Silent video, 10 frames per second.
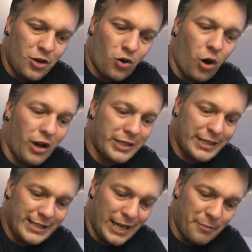
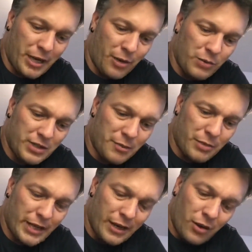cross-contaminate with
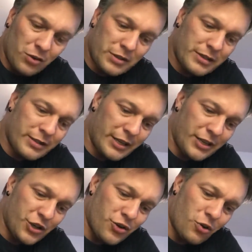somebody else,
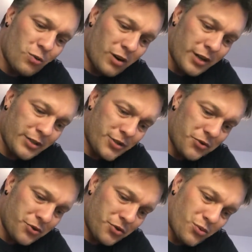and you don't want
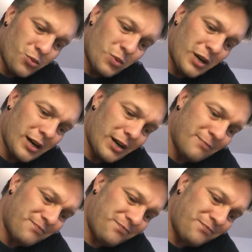to,